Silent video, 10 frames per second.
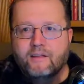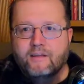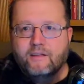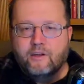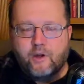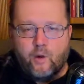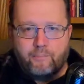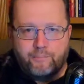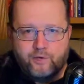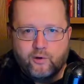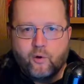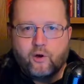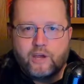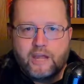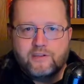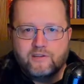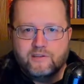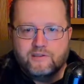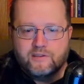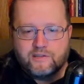a pure nation,
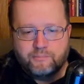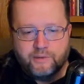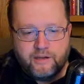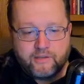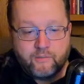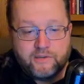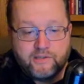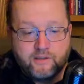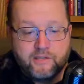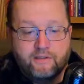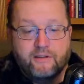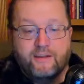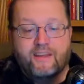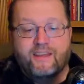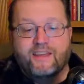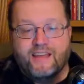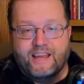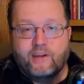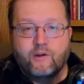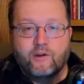disciplined as a result of it. Now,
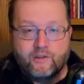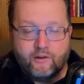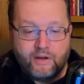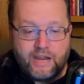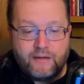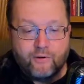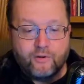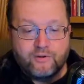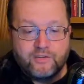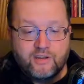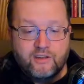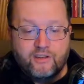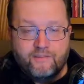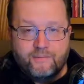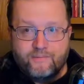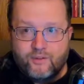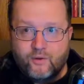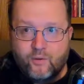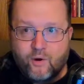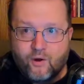here are their neighbors
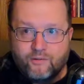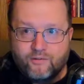who are,